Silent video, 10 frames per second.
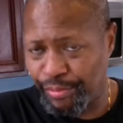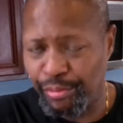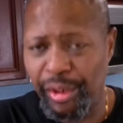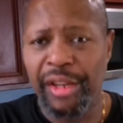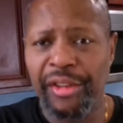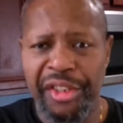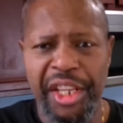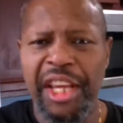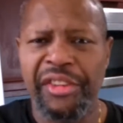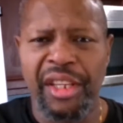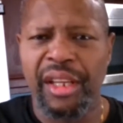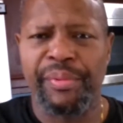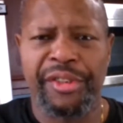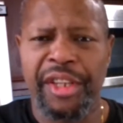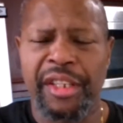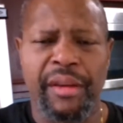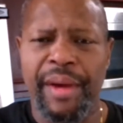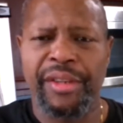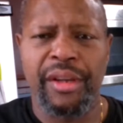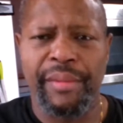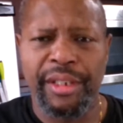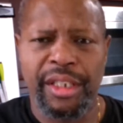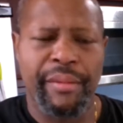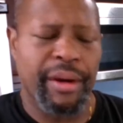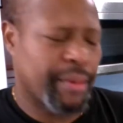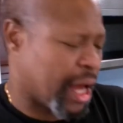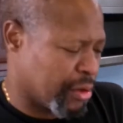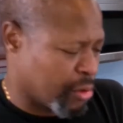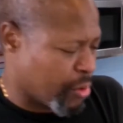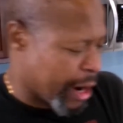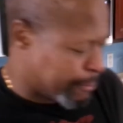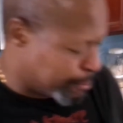because the seeds and the placenta mess up my stomach. I don't know why.